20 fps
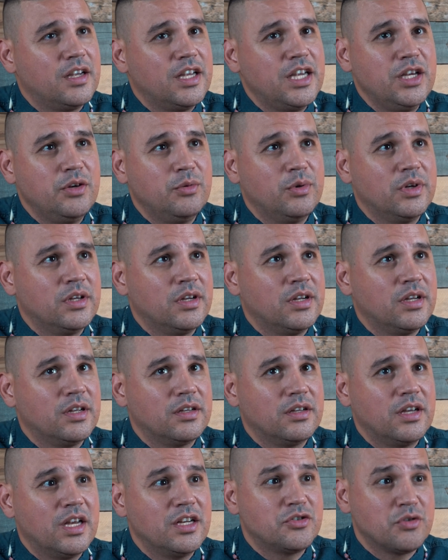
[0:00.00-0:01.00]
he would
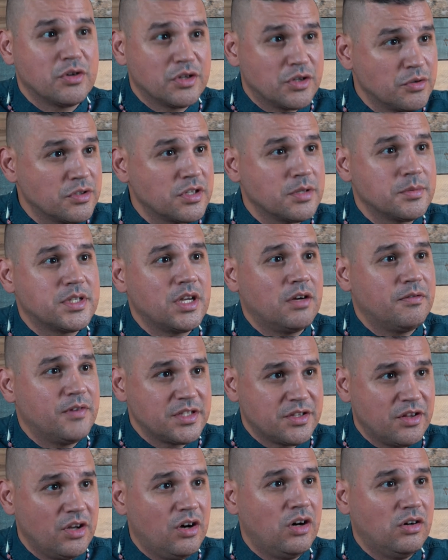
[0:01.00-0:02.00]
introduce himself
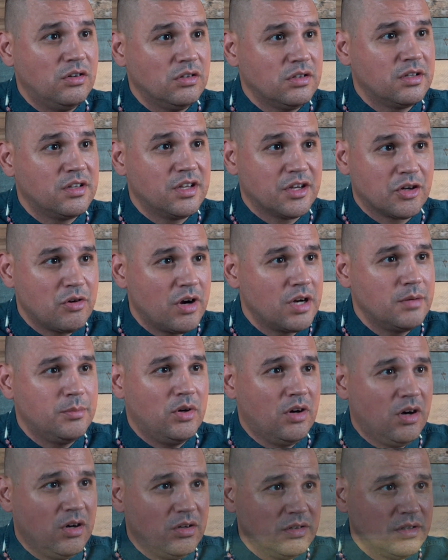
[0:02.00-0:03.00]
as the Hulk, the
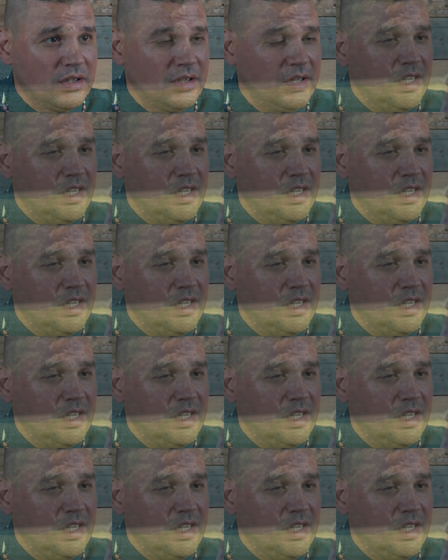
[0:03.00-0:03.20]
Incredible Hulk.